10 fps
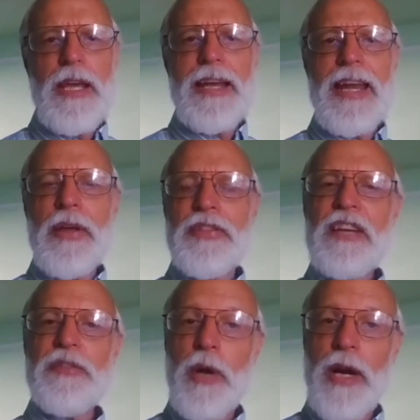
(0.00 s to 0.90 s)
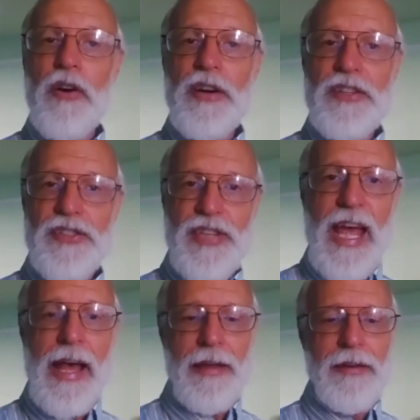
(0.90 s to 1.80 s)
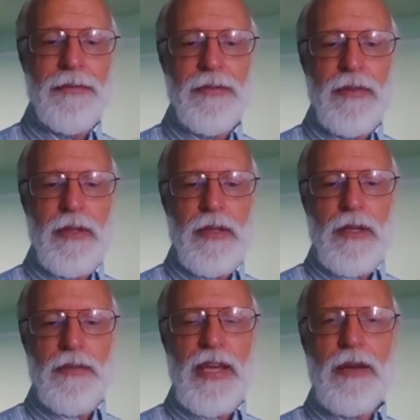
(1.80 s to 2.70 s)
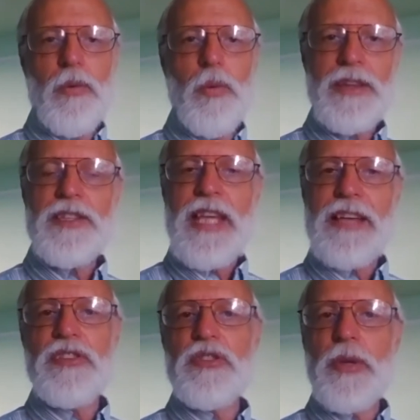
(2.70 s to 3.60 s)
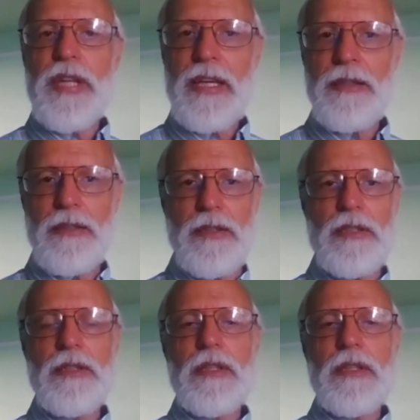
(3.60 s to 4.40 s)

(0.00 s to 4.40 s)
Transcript: Now, I think from what I've already said, that what this has to do with Hitler